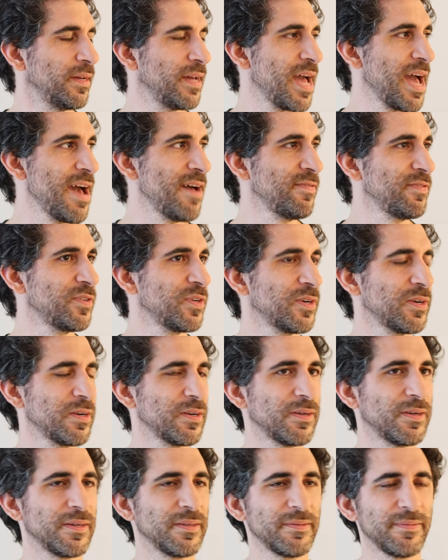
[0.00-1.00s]

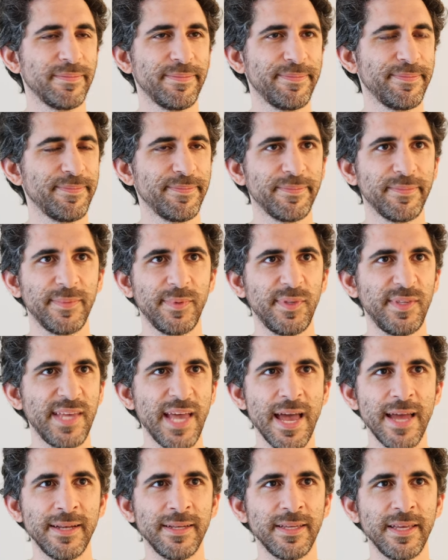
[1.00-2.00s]
After
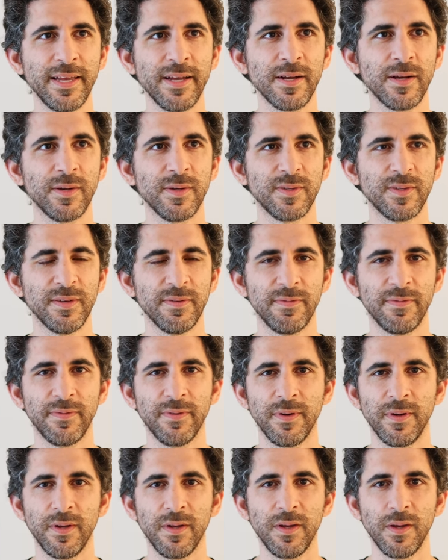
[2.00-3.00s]
10 years
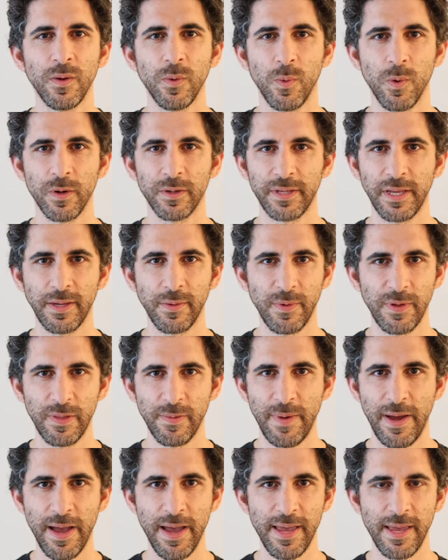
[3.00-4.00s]
of working with
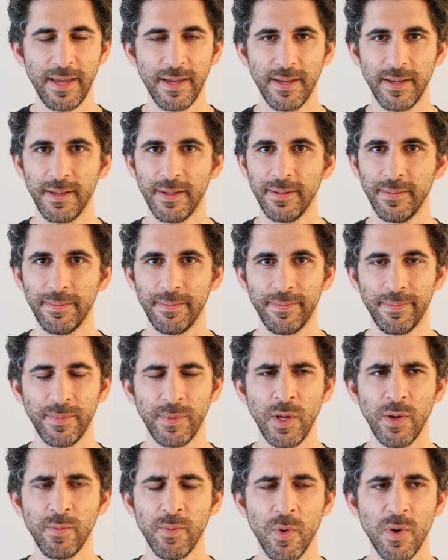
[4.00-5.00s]
my,
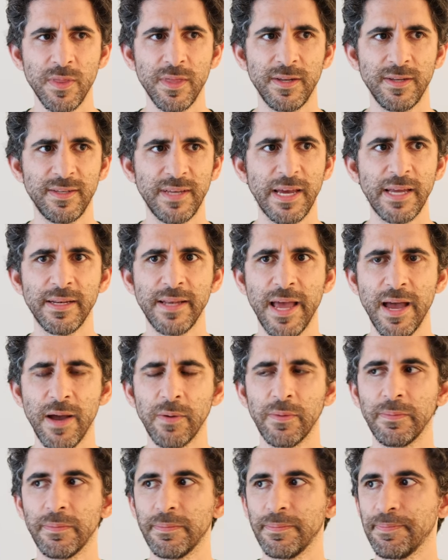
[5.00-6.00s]
no, more than 10
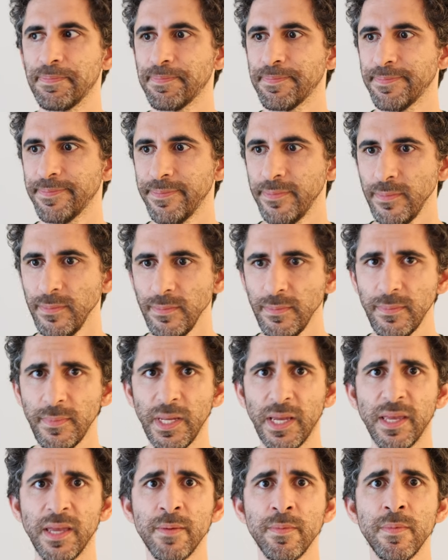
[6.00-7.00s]
now,
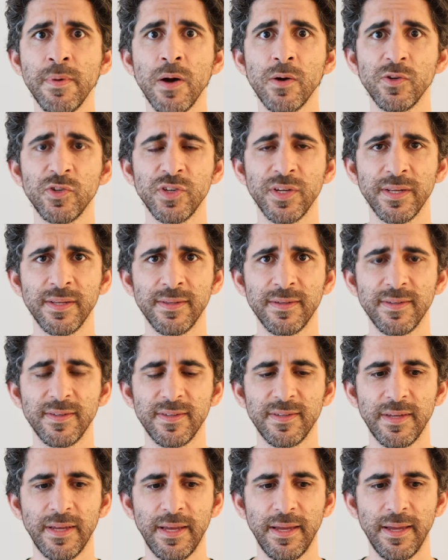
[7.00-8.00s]

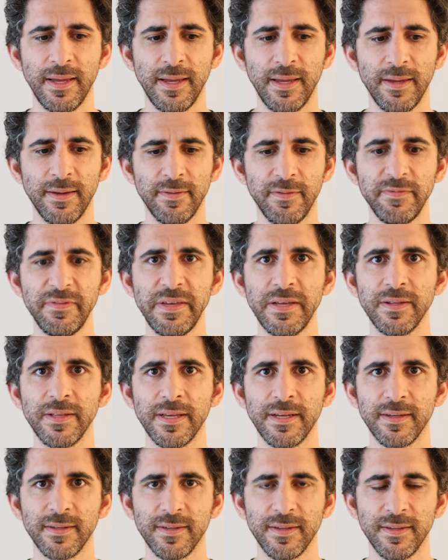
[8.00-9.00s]
emotions
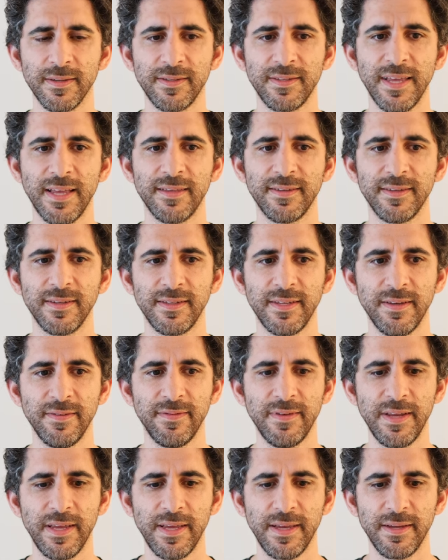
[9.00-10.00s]
feelings and
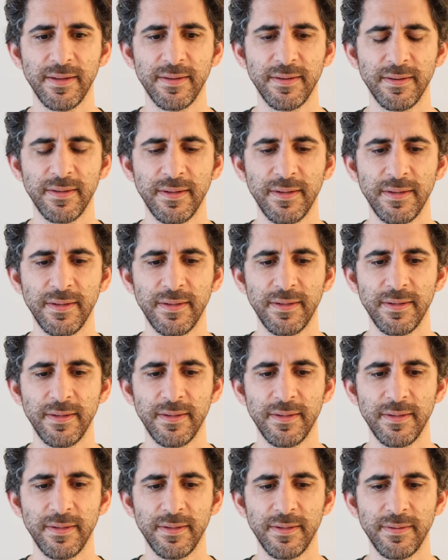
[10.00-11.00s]
sensitivity and
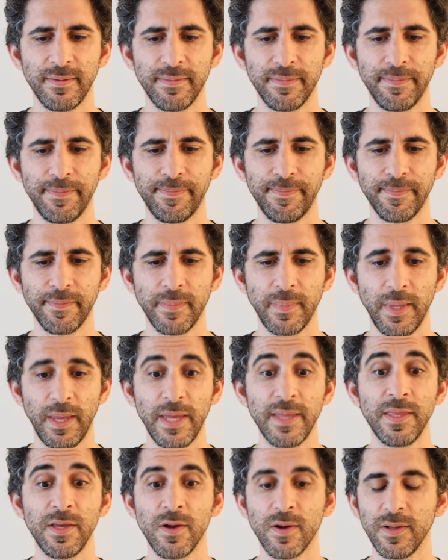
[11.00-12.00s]

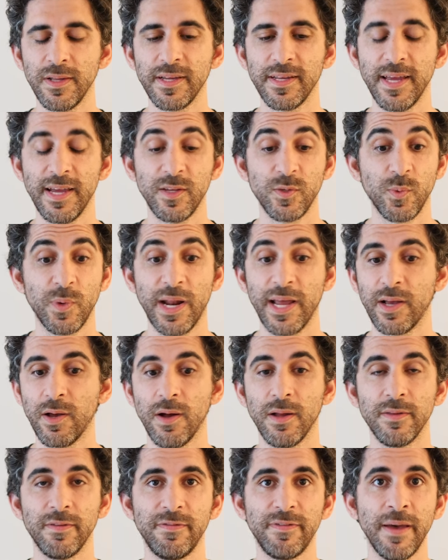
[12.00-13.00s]
in the early days what I
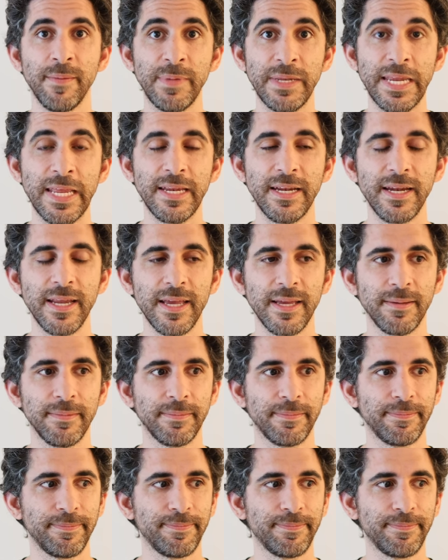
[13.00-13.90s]
called femininity